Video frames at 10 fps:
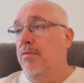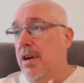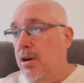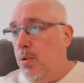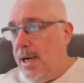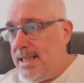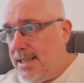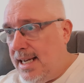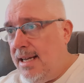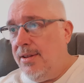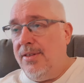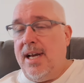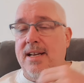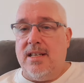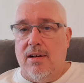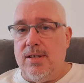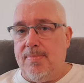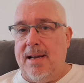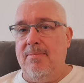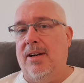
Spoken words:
requesting that they don't spend